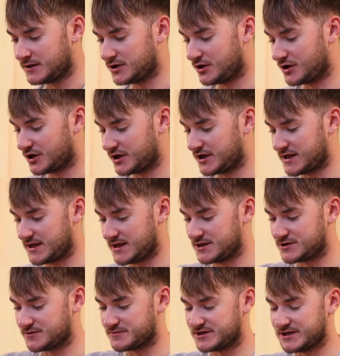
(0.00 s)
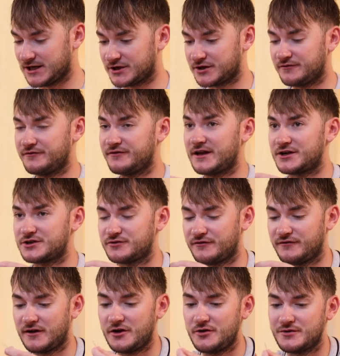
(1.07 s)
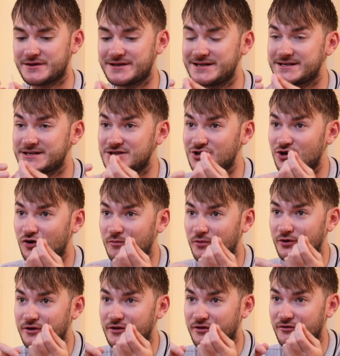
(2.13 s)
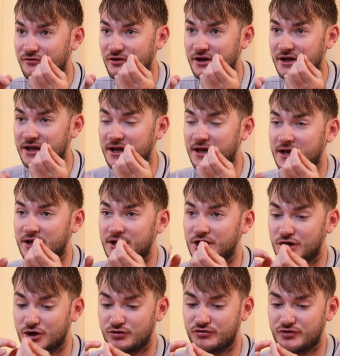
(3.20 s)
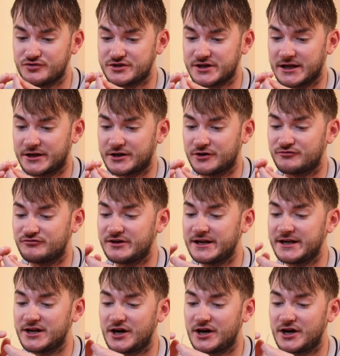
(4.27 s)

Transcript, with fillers: you're going to need some silicone for the actual float and this is 0.3 guru silicone really